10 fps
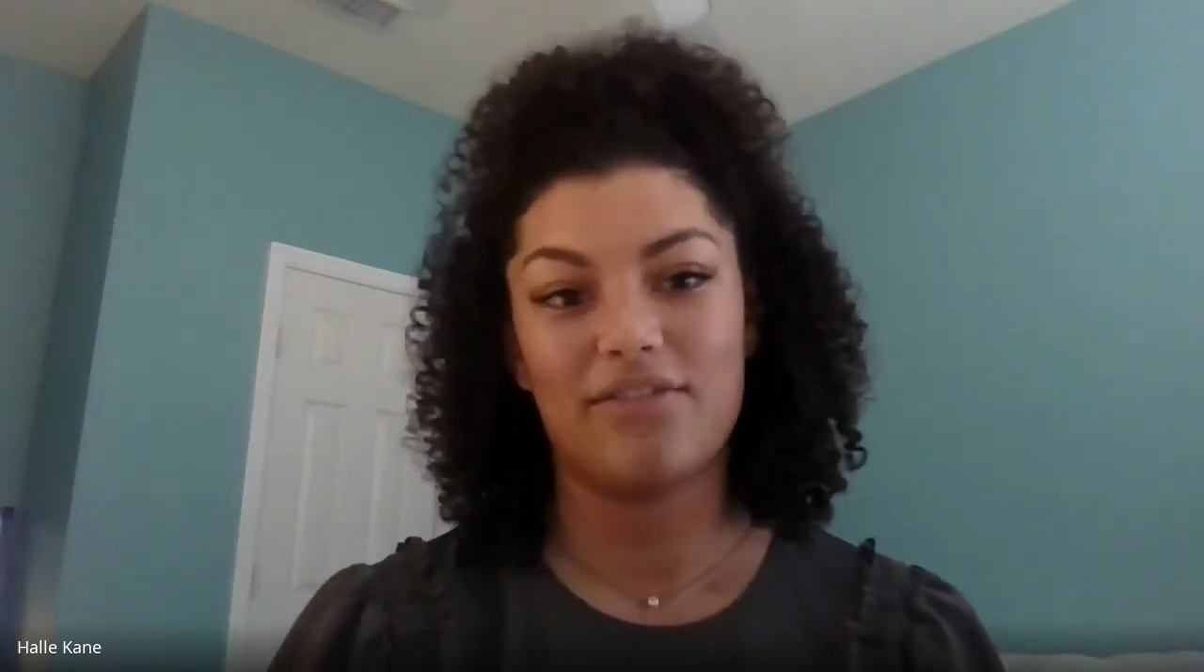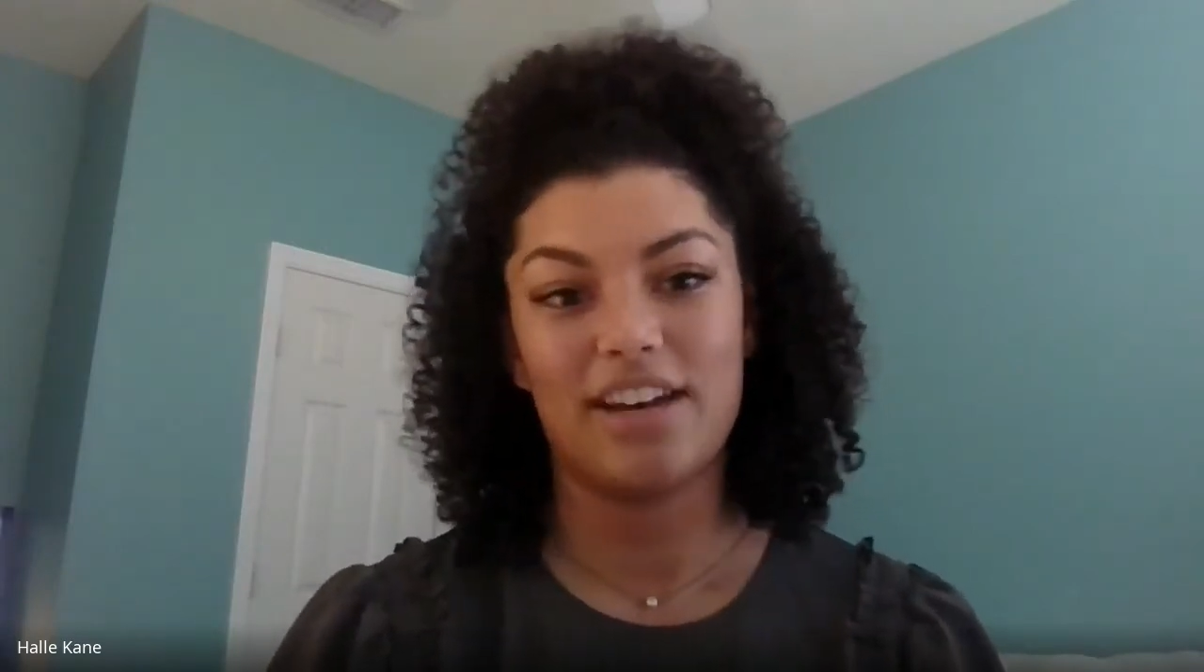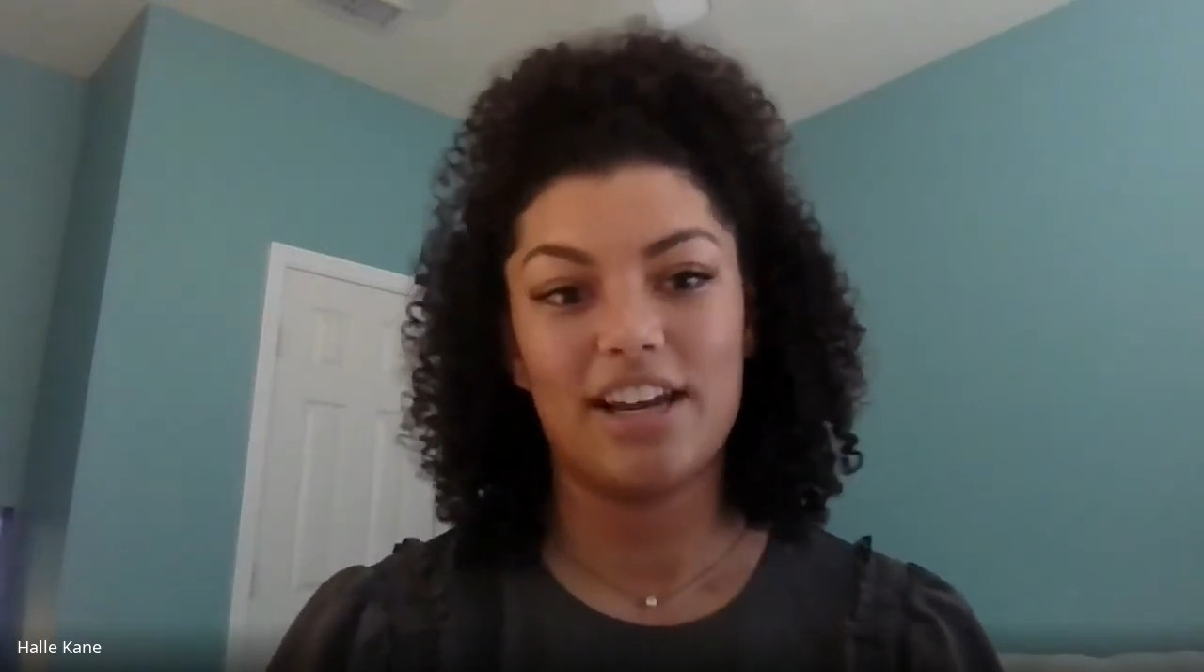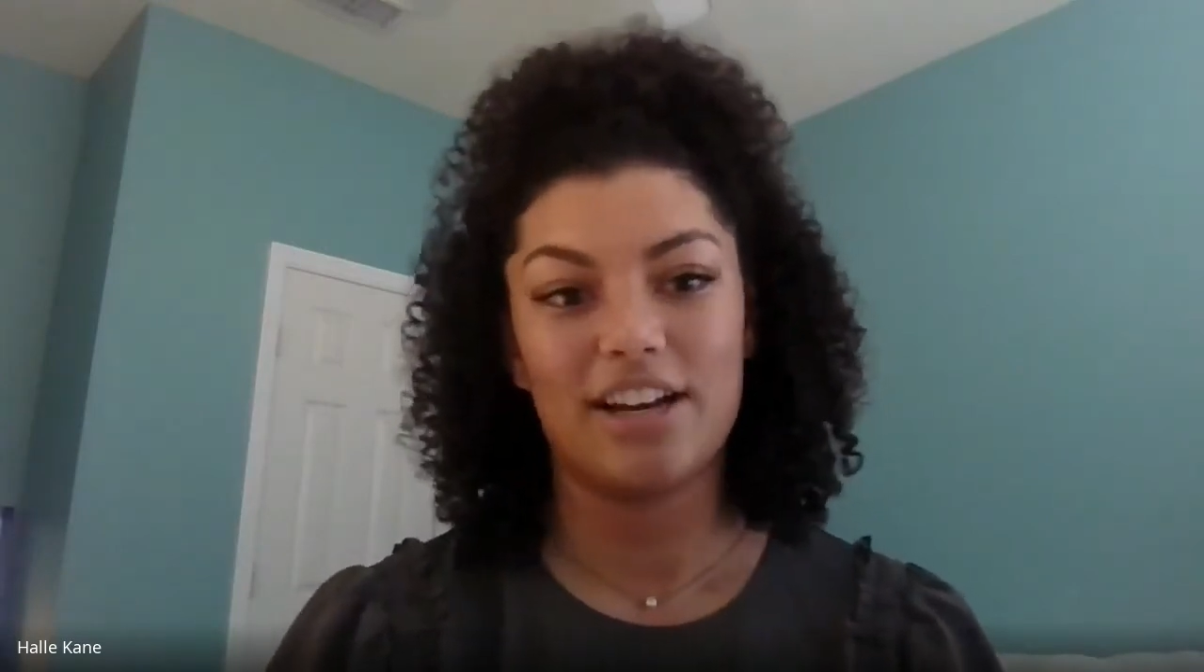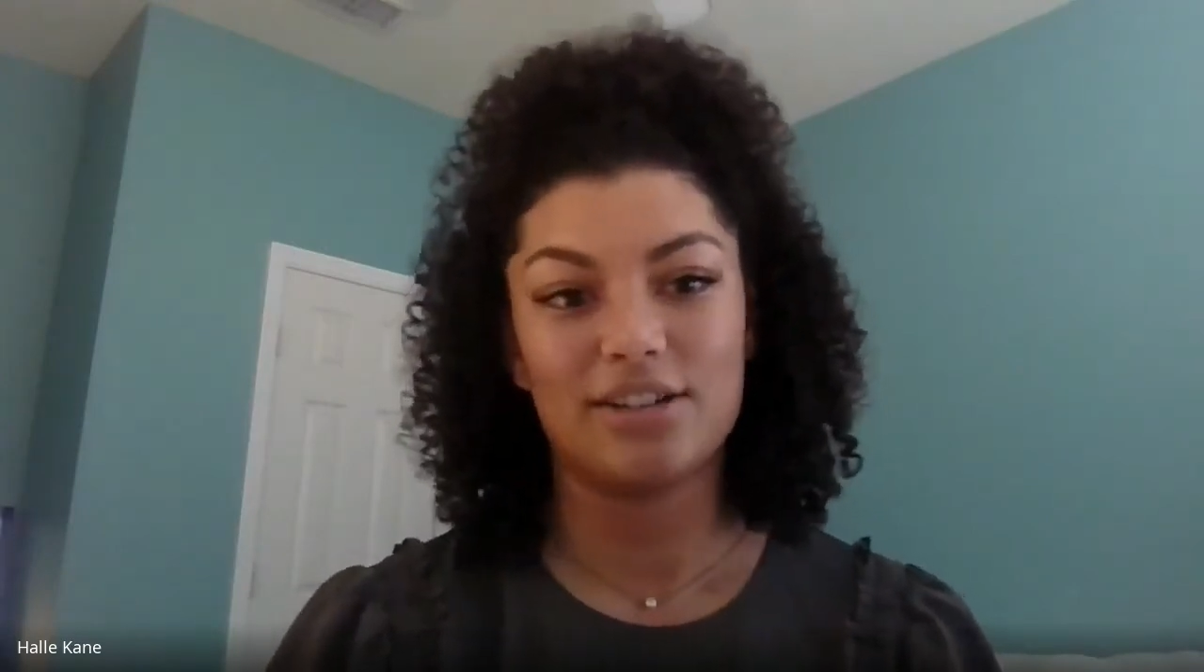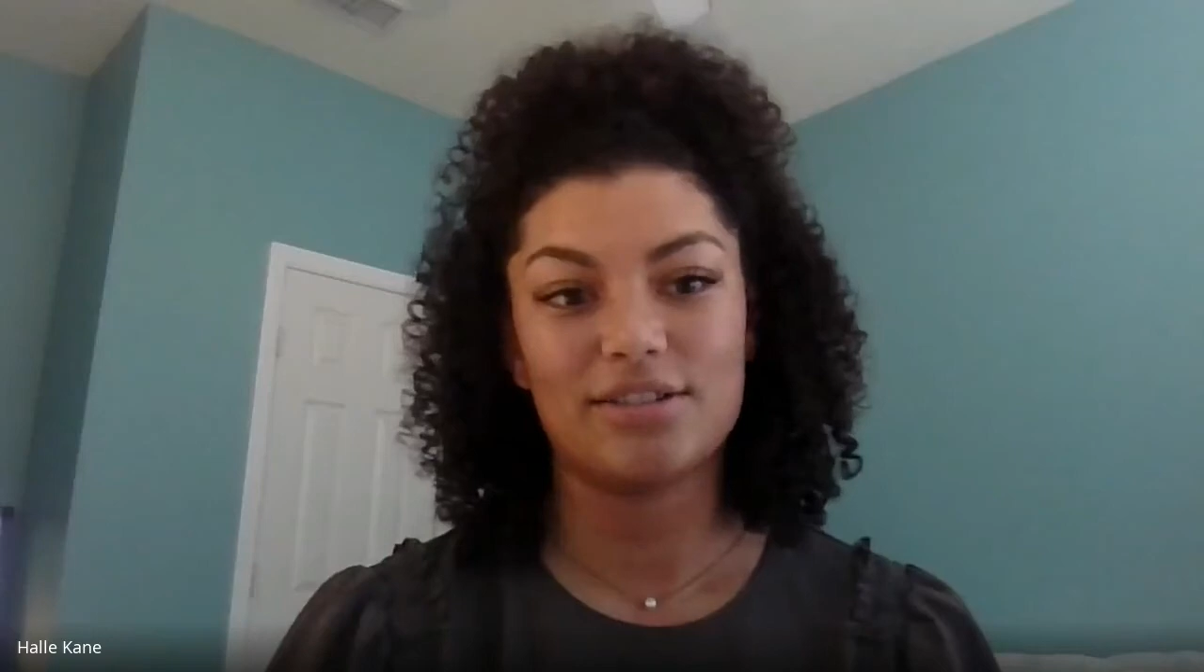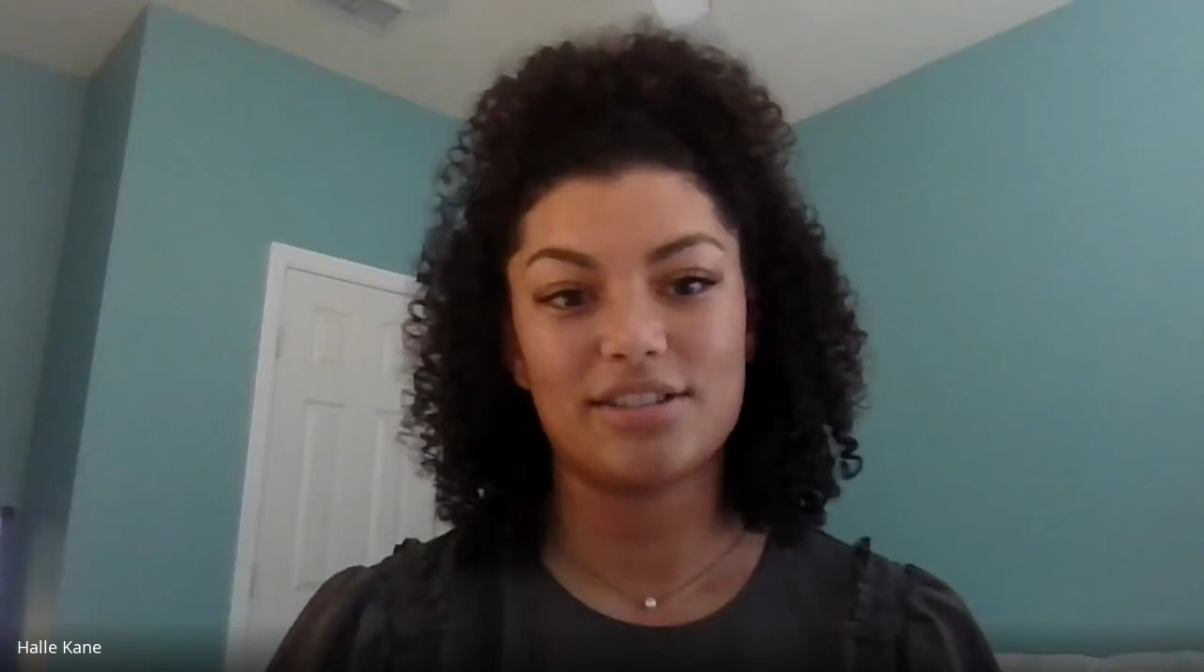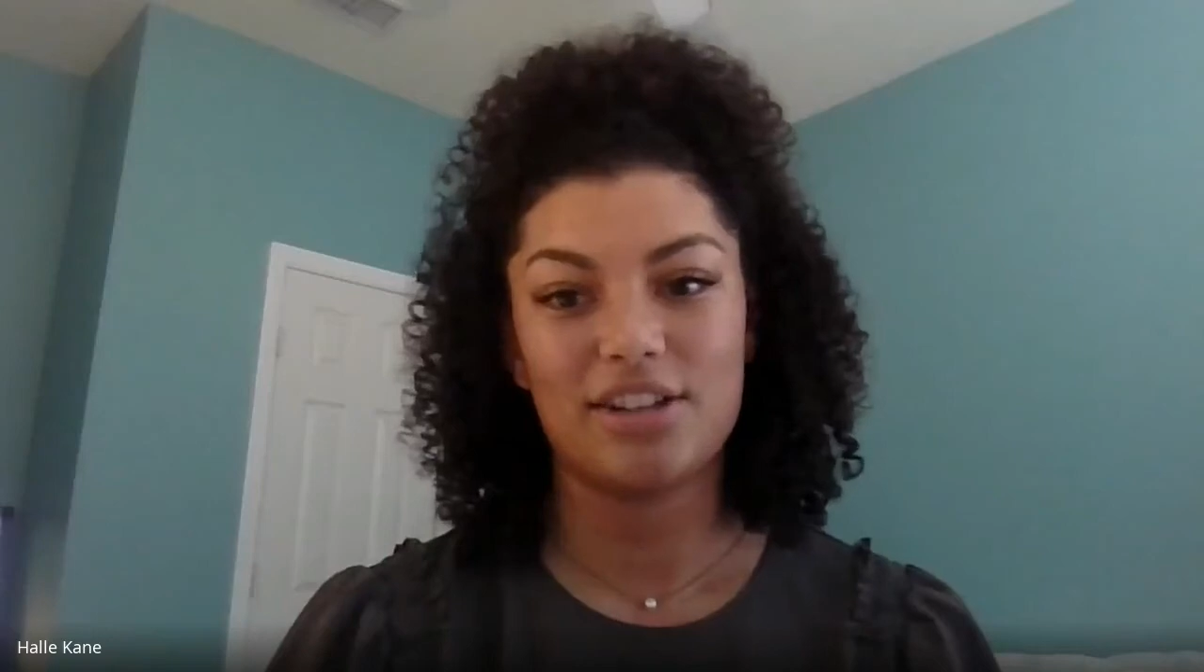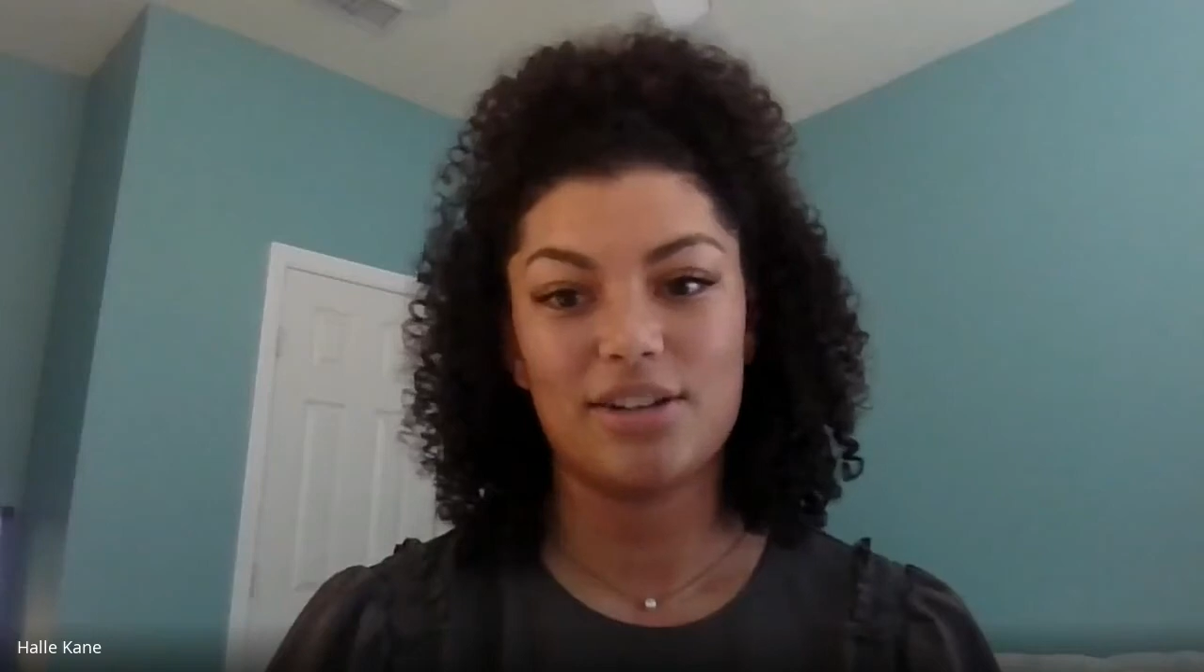videos